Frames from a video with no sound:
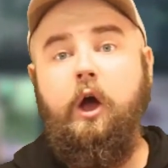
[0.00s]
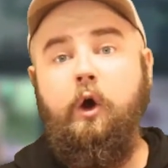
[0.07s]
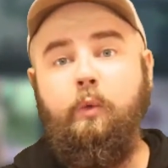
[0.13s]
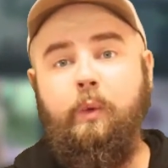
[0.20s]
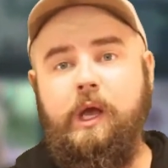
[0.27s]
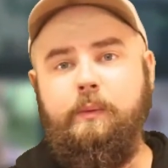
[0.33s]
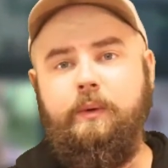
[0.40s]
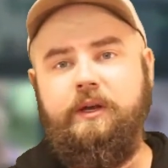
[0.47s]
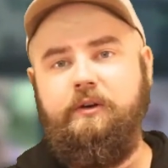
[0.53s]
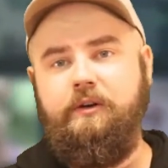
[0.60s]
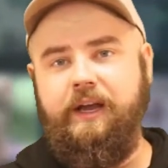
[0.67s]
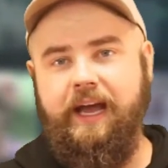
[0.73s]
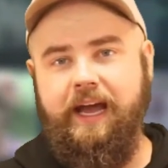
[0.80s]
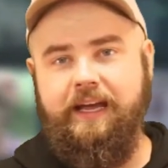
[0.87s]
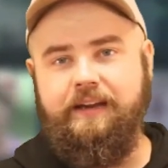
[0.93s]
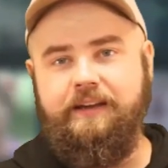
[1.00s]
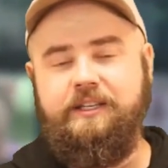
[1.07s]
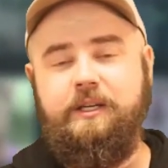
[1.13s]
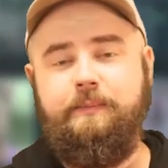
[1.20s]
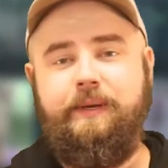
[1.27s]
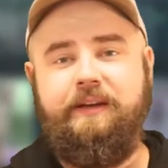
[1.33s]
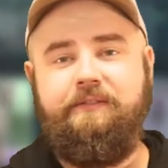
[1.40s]
We were created
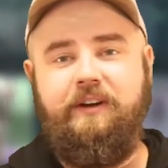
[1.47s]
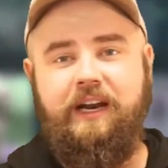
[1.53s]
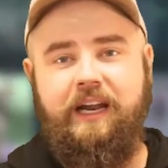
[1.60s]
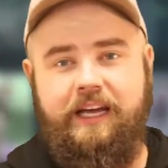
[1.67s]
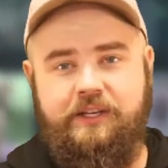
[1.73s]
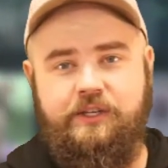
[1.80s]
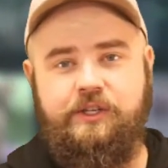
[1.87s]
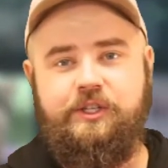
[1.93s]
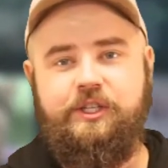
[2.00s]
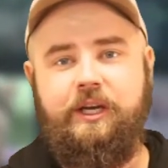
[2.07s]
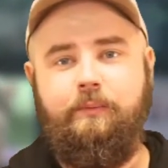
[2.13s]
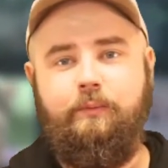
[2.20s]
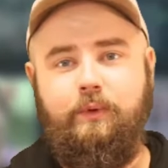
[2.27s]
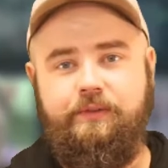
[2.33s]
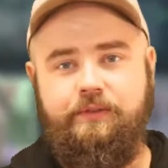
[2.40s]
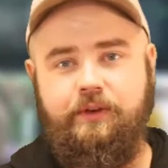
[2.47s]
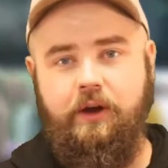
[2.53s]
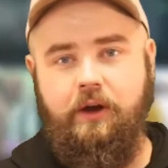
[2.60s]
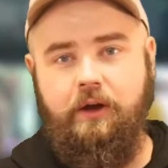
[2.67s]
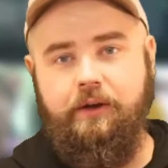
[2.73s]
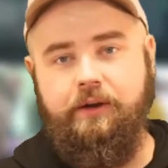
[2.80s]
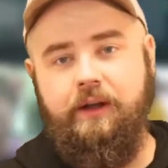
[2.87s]
to be in relationship with
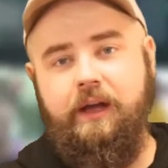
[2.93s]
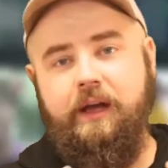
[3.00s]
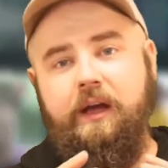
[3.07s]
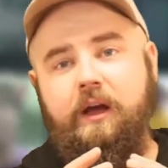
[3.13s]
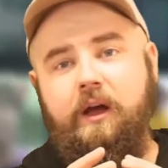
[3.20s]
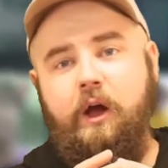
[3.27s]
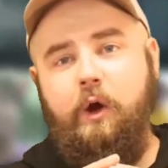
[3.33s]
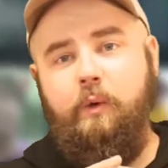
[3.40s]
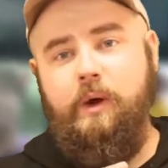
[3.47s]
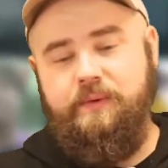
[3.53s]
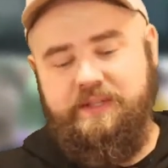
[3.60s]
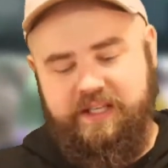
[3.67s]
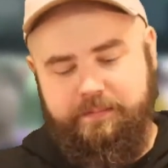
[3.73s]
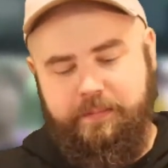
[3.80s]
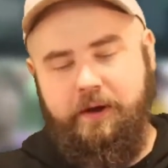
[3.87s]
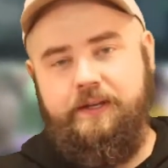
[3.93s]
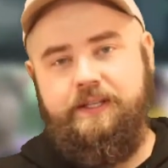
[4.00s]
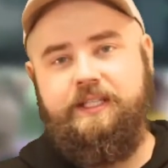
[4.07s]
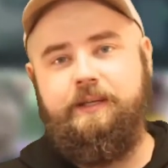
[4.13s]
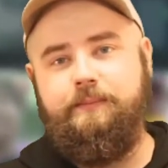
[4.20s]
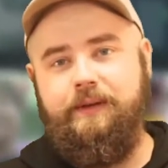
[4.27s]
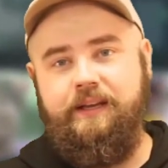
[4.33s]
God. We were
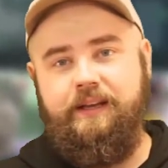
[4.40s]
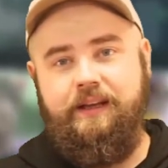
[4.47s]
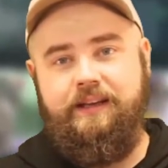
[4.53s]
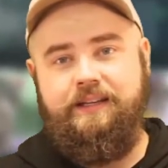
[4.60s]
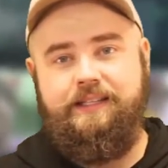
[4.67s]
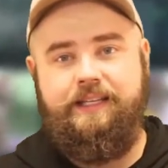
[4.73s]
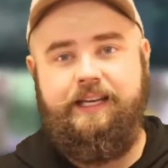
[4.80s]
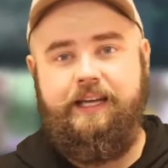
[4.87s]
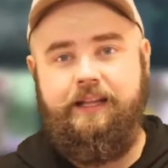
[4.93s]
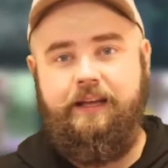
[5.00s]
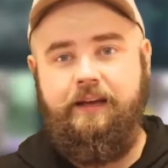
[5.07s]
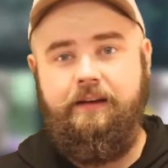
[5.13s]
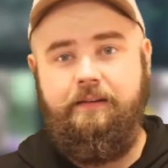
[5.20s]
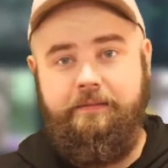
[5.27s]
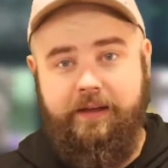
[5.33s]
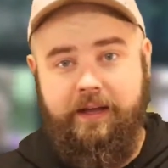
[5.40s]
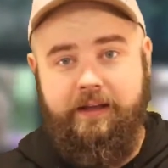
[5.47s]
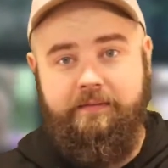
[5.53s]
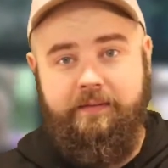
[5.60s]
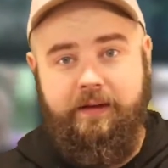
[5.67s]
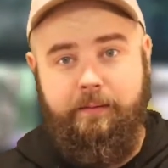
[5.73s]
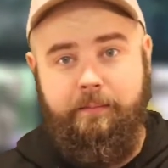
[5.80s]
supposed to be together
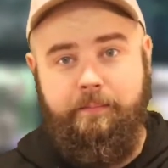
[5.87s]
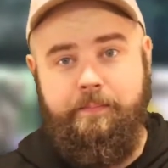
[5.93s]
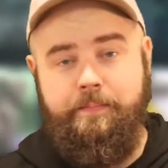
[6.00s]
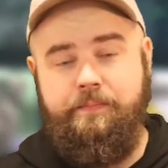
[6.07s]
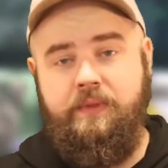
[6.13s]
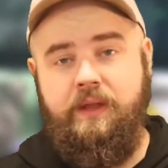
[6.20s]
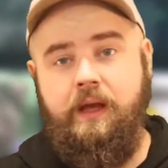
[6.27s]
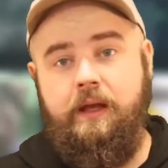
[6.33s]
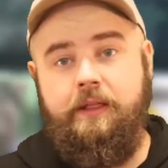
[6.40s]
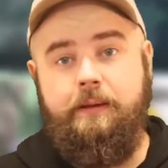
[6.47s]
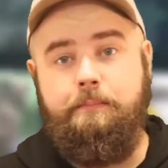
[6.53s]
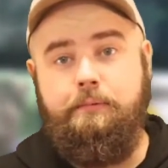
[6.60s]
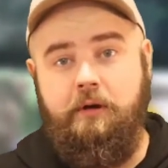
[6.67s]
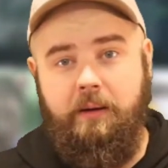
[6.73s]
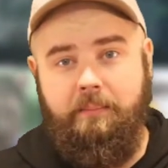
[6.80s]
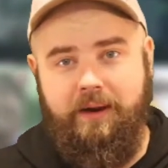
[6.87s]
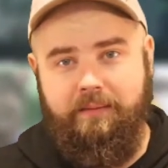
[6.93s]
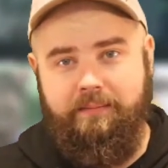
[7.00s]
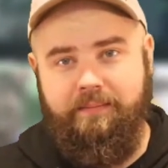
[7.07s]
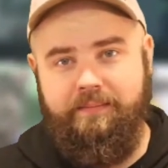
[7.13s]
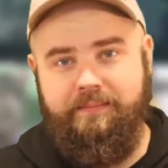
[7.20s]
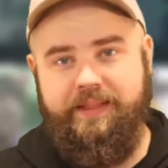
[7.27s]
forever. The
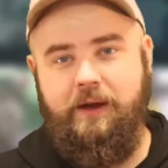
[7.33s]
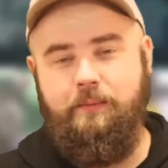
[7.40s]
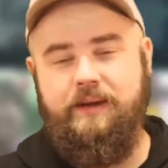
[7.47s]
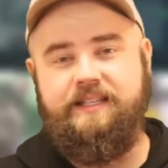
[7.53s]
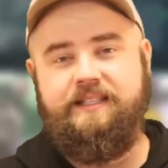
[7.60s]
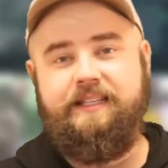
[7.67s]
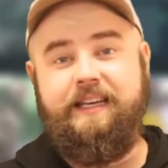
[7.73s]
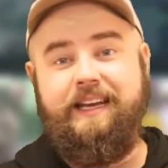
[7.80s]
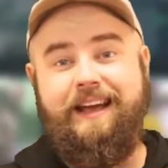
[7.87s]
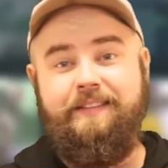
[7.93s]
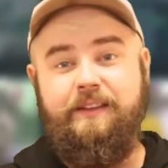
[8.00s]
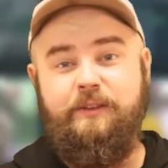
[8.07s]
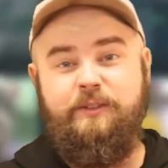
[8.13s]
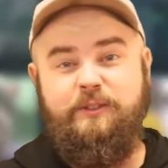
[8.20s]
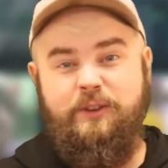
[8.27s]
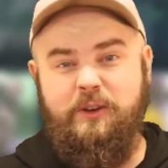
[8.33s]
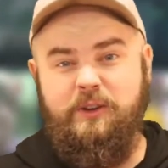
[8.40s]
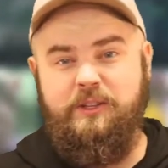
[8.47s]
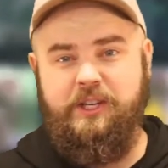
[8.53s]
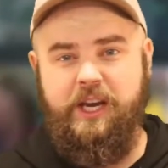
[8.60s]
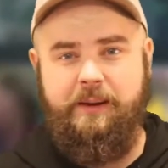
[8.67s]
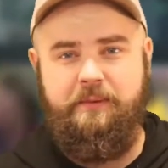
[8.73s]
problem that we see in the third
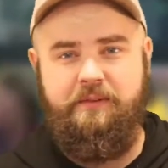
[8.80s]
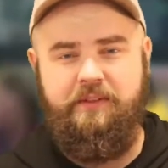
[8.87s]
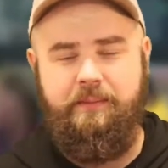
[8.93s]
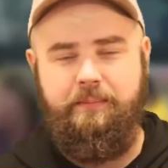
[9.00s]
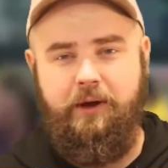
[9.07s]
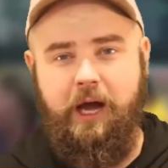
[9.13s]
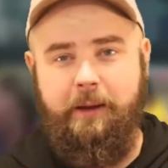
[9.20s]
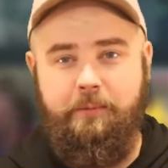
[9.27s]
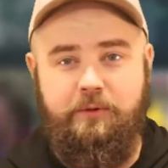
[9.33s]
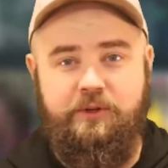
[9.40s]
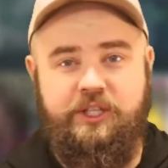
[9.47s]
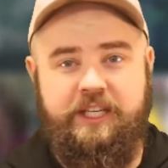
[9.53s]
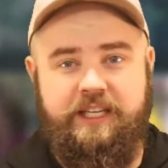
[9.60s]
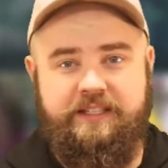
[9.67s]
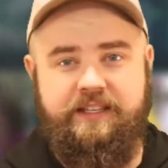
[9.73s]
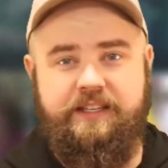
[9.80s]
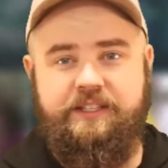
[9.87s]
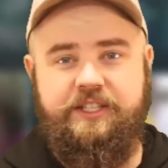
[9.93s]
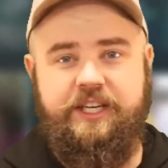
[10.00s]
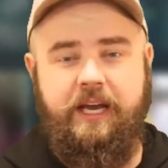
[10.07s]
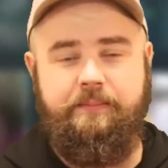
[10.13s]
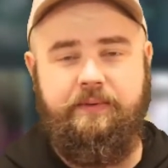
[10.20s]
chapter of the Bible, Genesis
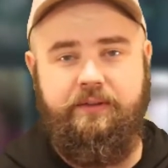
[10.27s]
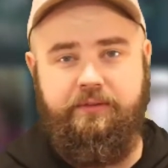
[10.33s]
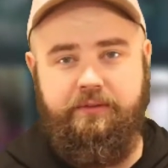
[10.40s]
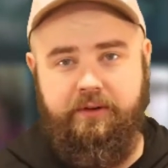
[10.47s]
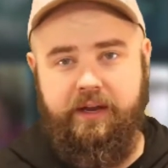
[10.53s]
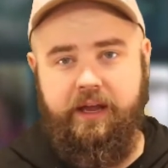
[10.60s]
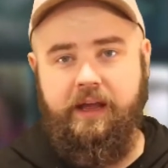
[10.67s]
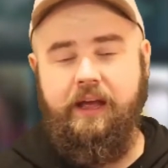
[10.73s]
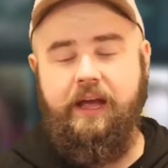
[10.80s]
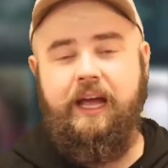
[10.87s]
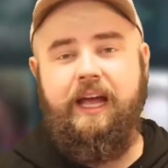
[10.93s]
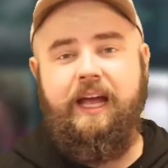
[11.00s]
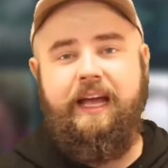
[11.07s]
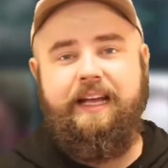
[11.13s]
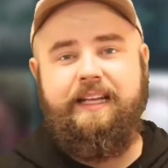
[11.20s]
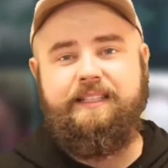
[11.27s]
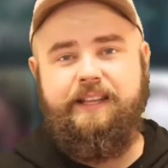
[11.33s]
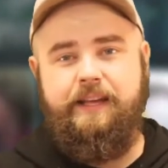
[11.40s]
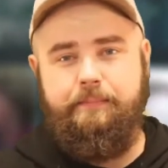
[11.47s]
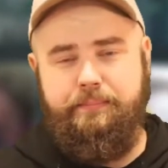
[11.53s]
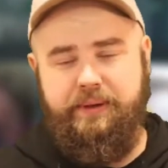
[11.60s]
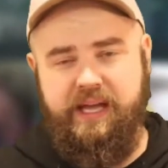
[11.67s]
chapter 3, is
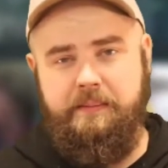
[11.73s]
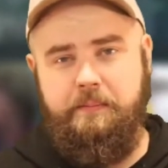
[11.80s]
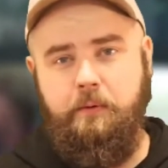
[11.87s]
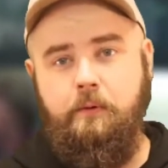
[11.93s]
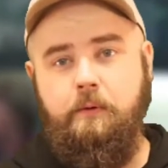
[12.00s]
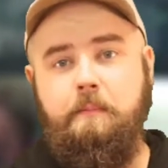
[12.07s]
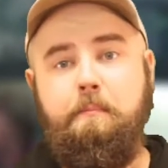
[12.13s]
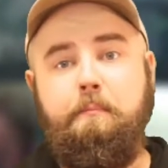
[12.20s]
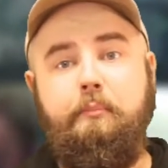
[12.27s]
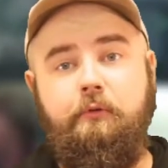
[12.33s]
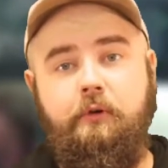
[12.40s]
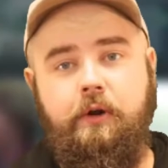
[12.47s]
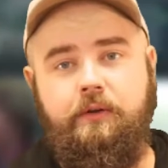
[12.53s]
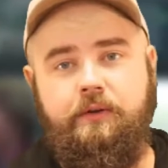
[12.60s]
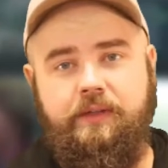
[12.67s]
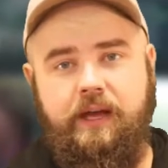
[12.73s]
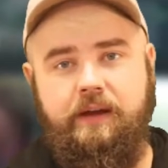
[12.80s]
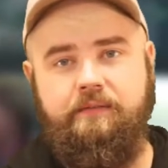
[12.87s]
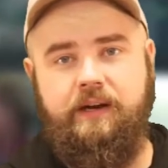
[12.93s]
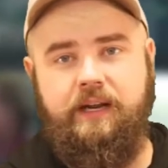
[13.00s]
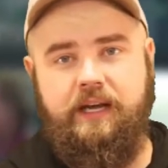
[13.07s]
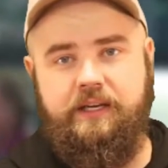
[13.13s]
that people broke that
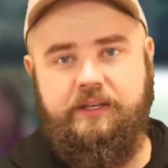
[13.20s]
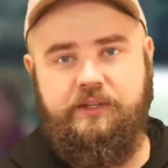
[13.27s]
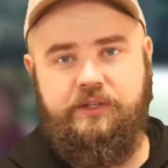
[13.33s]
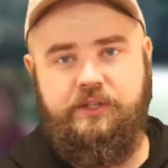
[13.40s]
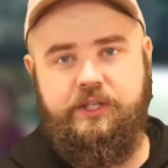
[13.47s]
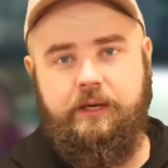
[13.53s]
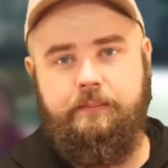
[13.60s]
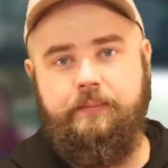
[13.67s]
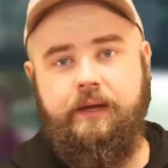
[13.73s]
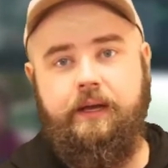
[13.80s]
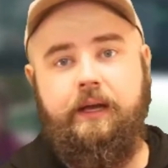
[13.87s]
relationship.